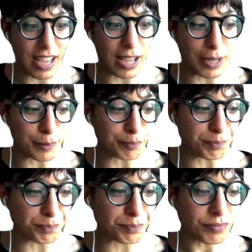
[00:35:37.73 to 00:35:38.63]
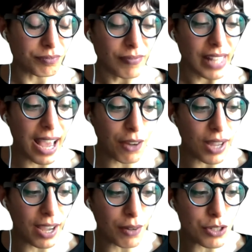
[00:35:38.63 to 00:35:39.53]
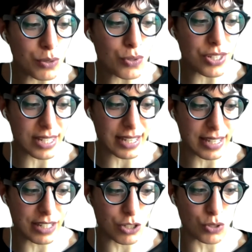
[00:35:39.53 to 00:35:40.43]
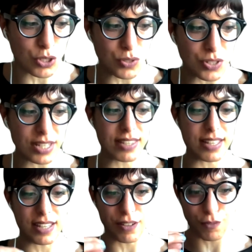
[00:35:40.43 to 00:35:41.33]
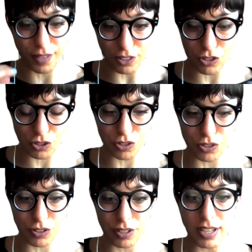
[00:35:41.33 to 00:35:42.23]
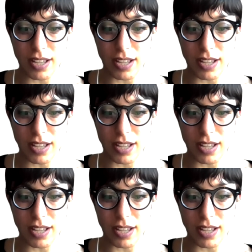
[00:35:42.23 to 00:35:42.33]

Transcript: um, how do you see, so do you see the inventor